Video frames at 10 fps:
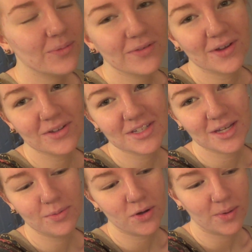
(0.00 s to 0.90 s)
We fell
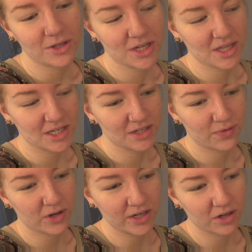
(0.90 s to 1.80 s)
asleep while watching This Is
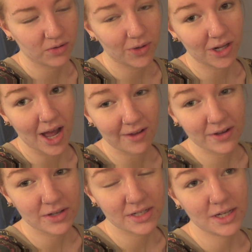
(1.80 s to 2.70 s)
40, or well, I
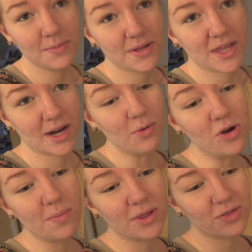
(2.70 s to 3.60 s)
fell asleep, and then I
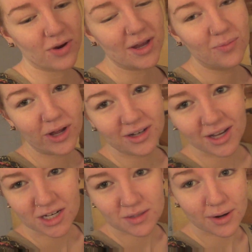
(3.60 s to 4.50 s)
woke up at 3 and went
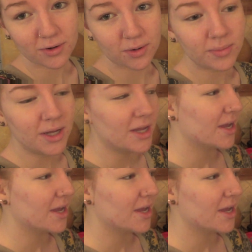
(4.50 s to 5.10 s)
into my room,